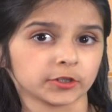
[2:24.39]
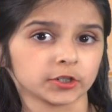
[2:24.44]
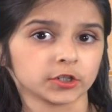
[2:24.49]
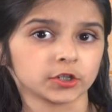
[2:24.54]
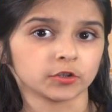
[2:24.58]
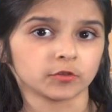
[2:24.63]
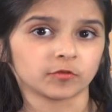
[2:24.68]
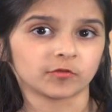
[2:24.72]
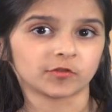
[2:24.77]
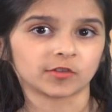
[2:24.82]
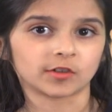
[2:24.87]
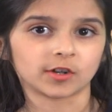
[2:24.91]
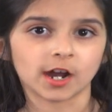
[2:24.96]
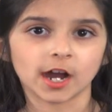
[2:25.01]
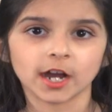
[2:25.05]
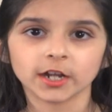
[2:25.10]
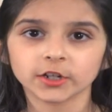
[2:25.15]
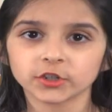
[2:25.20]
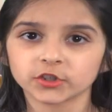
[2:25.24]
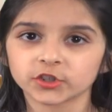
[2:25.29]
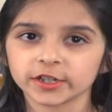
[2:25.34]
to do for
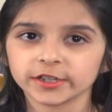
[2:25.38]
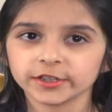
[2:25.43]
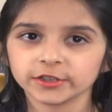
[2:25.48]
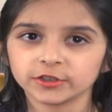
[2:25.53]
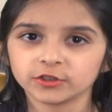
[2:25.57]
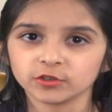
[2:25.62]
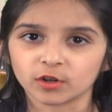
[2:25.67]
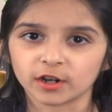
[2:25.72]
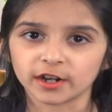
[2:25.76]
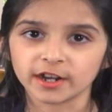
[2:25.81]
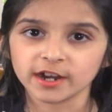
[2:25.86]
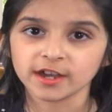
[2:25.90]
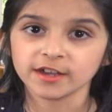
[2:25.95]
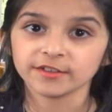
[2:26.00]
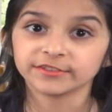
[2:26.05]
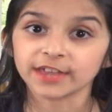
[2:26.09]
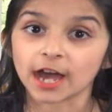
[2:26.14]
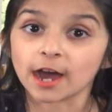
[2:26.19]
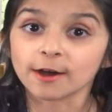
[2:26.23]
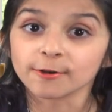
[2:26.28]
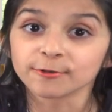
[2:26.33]
hundreds or
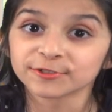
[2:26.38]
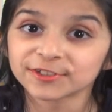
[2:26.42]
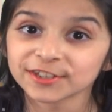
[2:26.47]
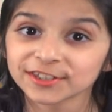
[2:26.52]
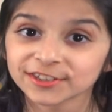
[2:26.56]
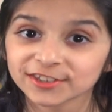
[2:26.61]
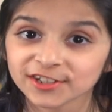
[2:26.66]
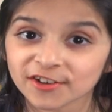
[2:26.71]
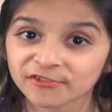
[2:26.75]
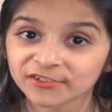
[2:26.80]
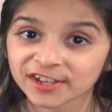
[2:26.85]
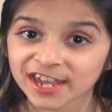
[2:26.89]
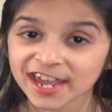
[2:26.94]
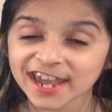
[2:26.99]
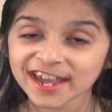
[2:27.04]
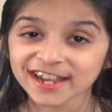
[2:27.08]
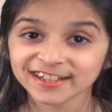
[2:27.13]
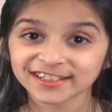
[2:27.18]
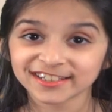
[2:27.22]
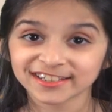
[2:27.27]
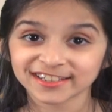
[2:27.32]
thousands of
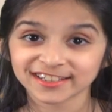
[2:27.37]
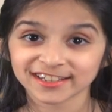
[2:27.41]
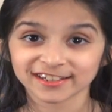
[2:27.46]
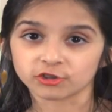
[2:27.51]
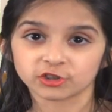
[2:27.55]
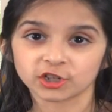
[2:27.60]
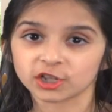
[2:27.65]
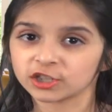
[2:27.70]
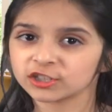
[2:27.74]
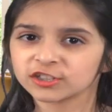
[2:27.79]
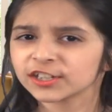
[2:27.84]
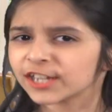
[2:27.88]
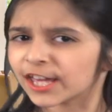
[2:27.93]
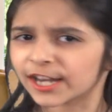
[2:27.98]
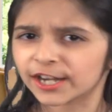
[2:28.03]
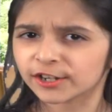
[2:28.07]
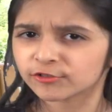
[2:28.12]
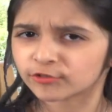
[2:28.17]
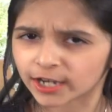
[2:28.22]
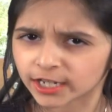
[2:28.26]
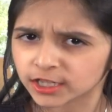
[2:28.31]
cakes just to
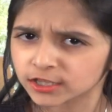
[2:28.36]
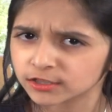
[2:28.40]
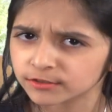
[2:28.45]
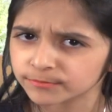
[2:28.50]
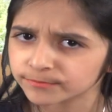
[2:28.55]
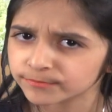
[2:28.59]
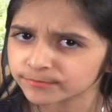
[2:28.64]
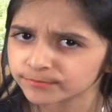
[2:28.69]
get it right.